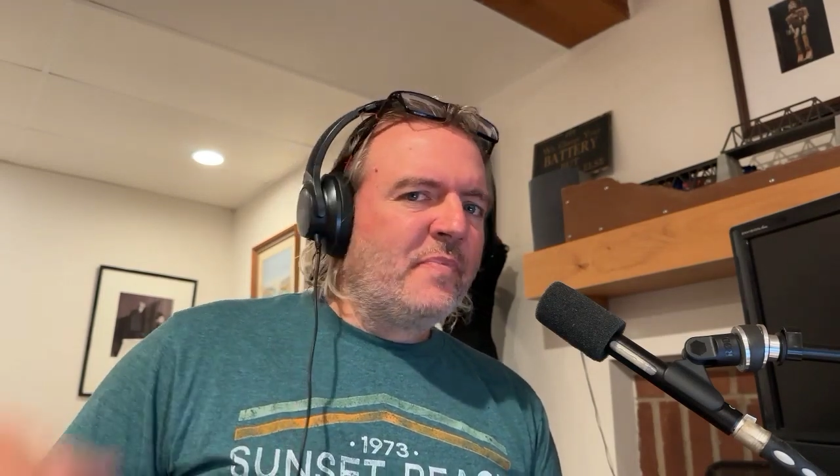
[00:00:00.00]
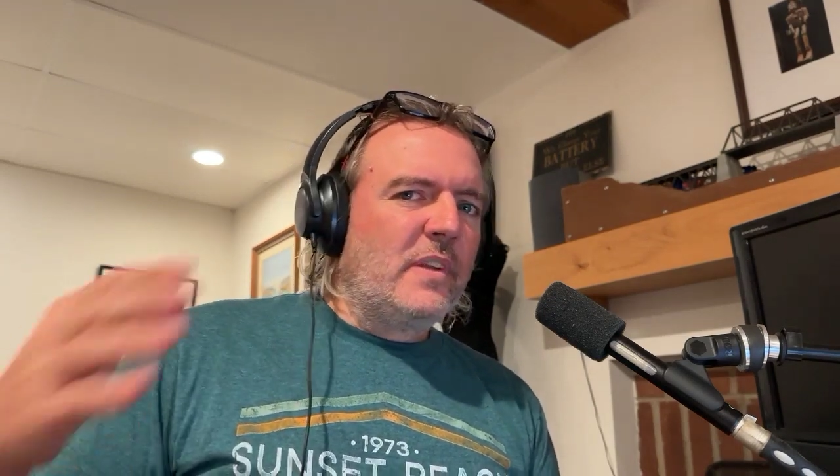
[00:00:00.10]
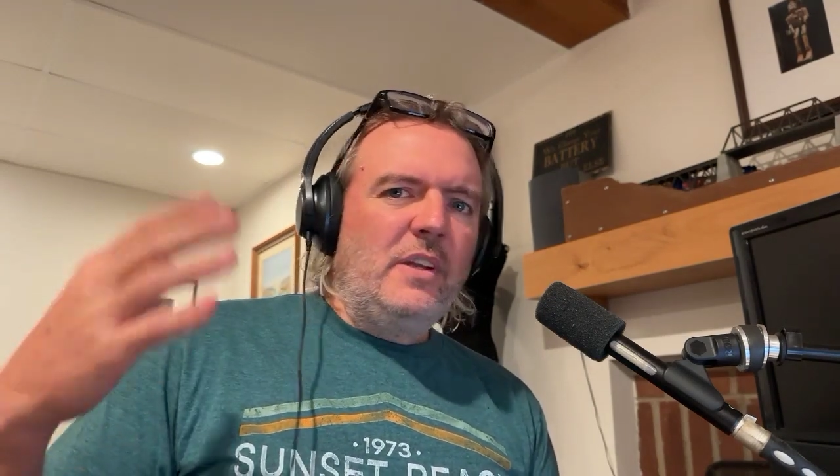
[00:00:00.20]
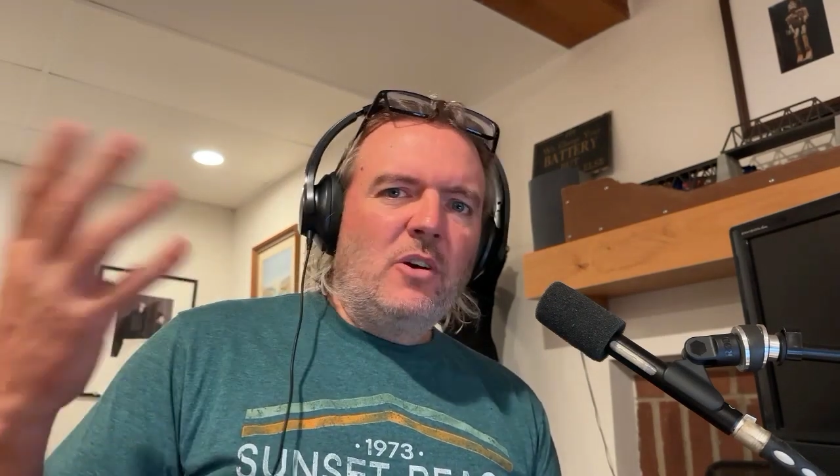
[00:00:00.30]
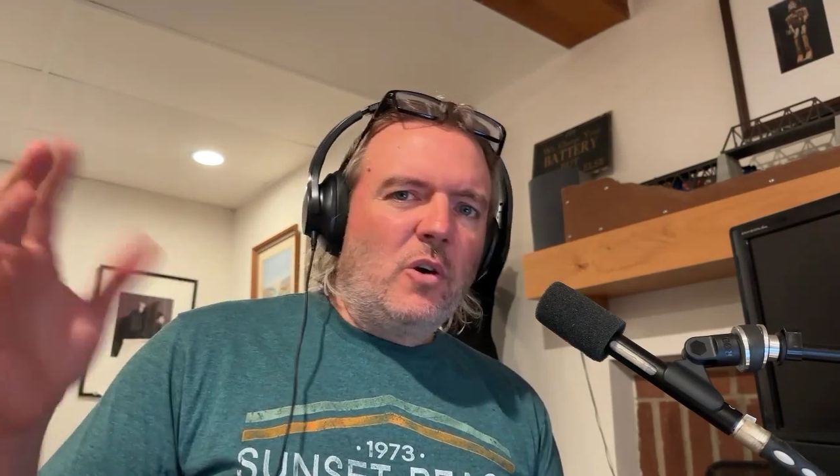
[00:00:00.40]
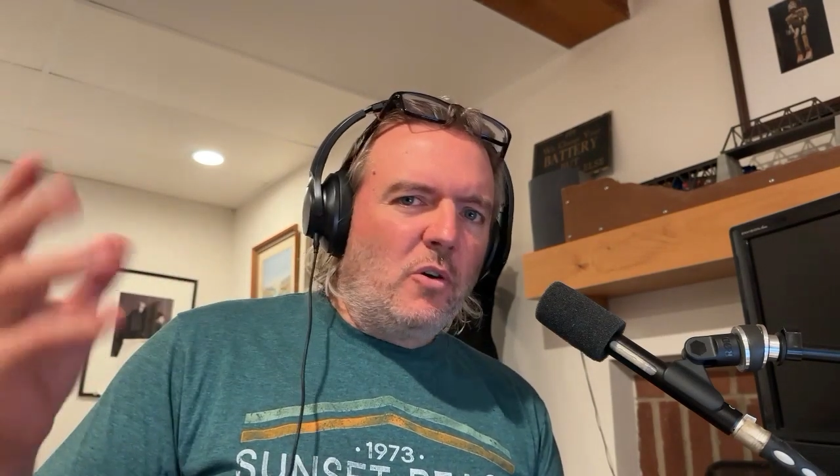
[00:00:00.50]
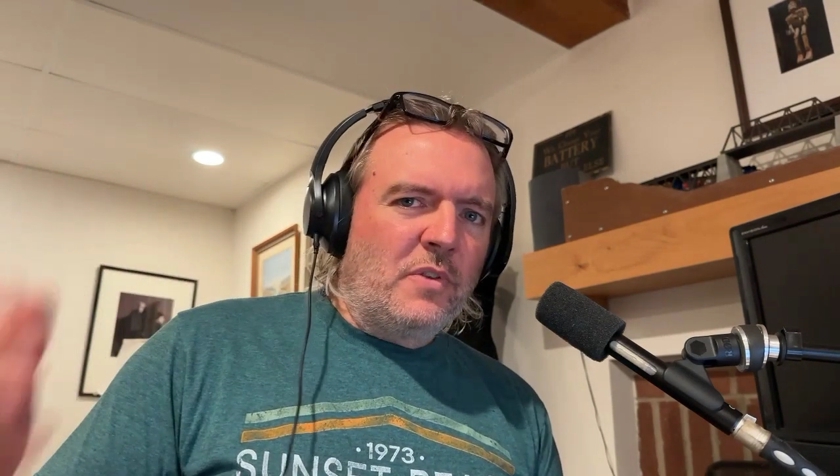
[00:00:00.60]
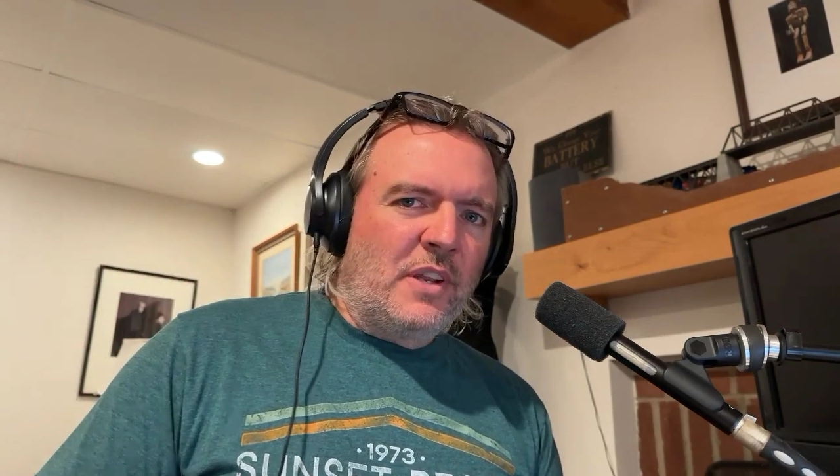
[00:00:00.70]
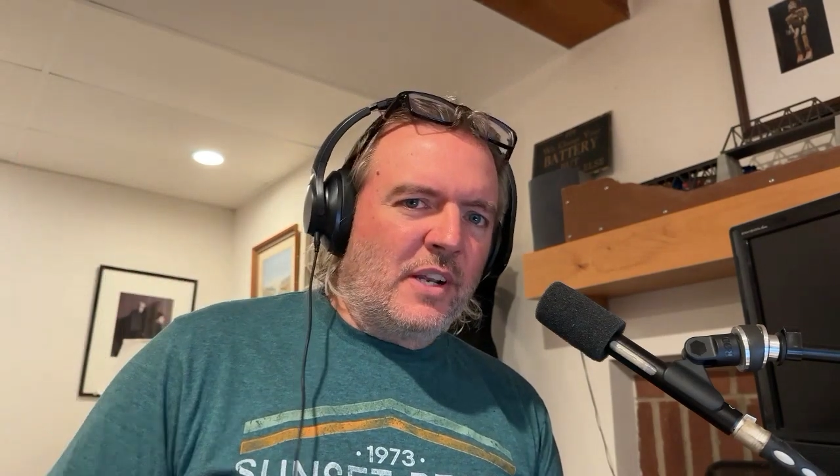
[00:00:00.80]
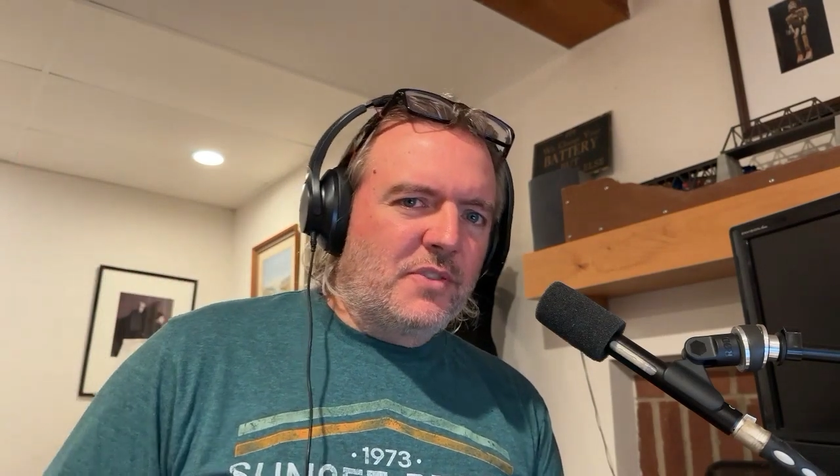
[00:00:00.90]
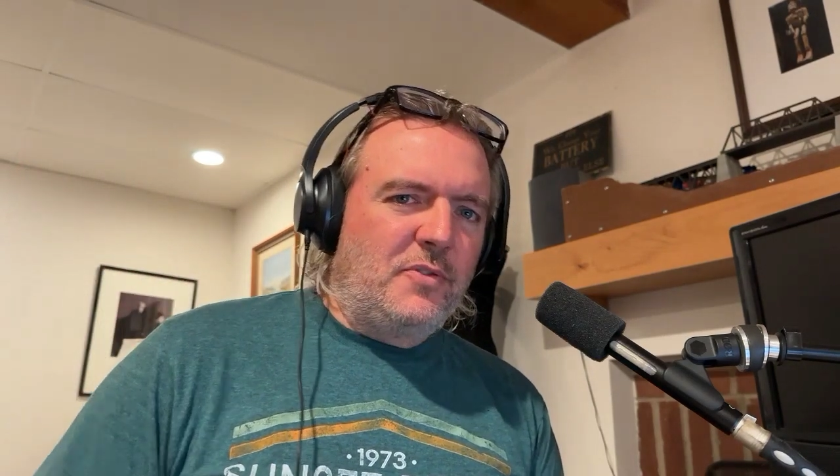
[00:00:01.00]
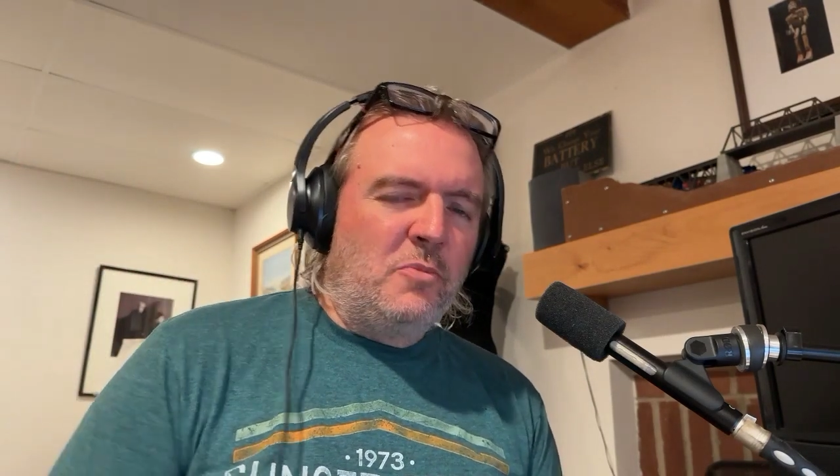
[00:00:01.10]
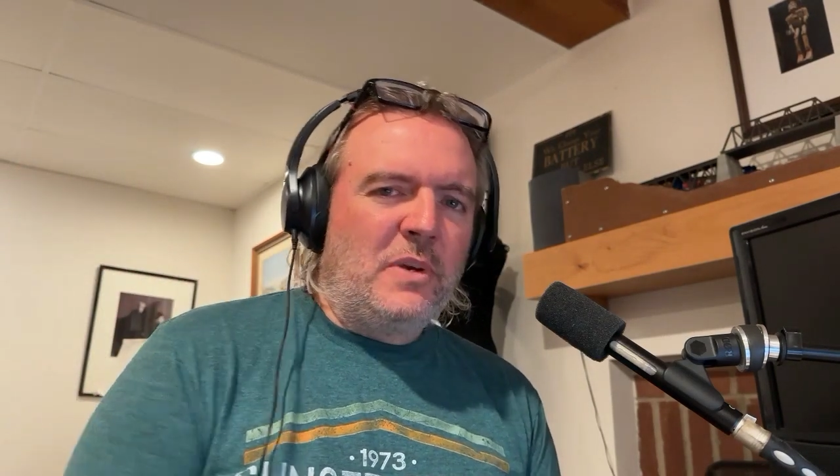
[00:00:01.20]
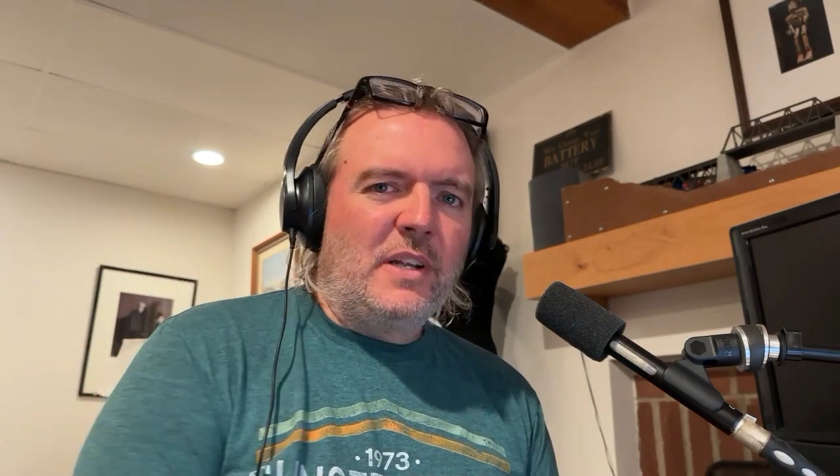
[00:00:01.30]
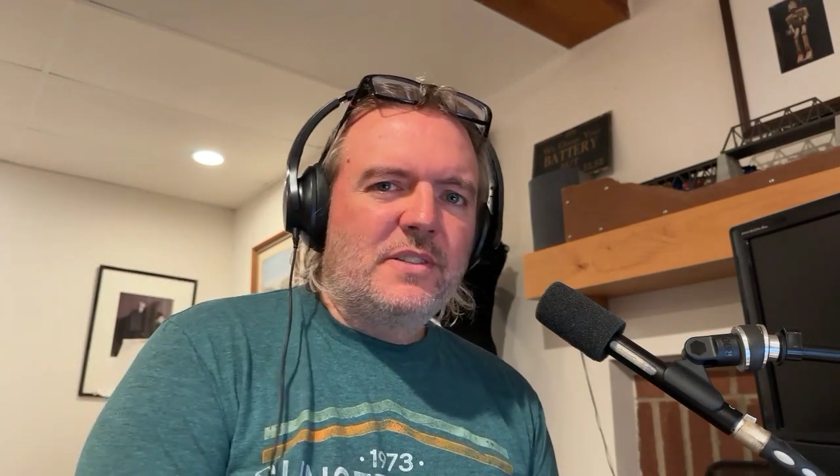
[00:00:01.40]
you know, over the next few
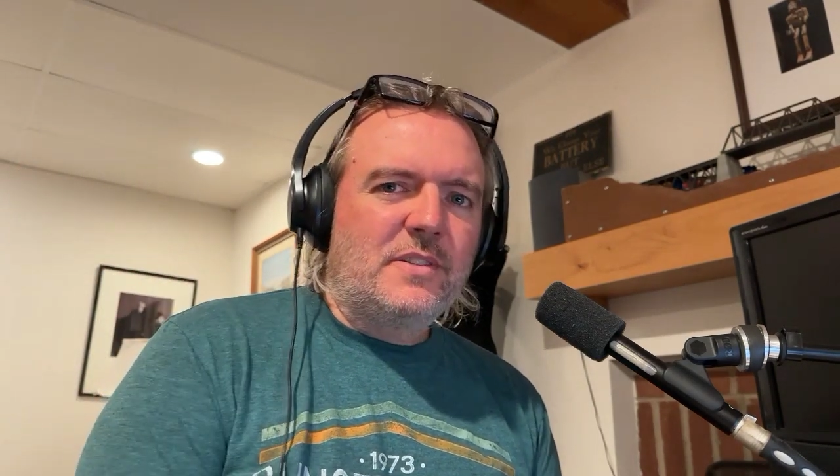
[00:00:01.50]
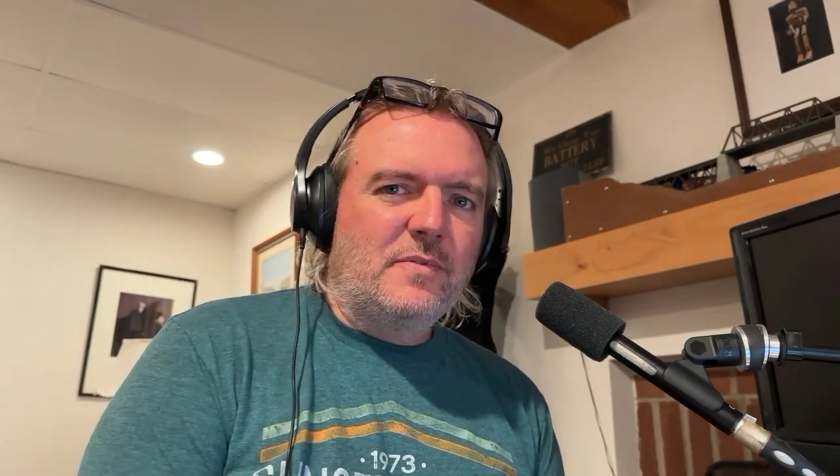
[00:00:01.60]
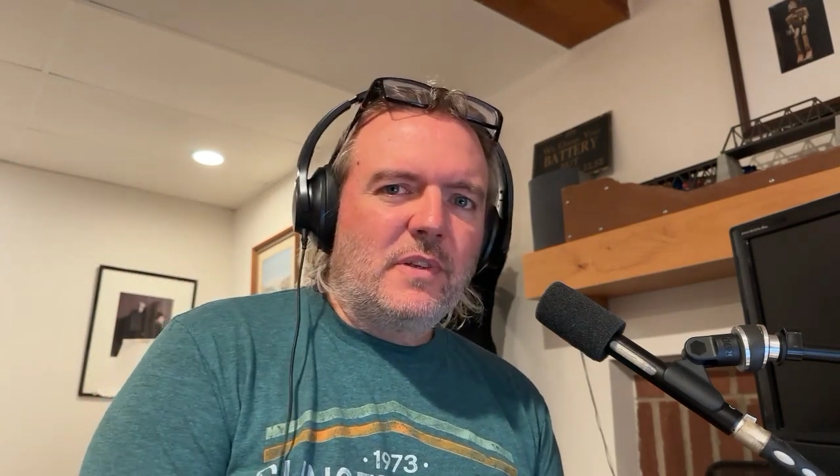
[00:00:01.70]
minutes,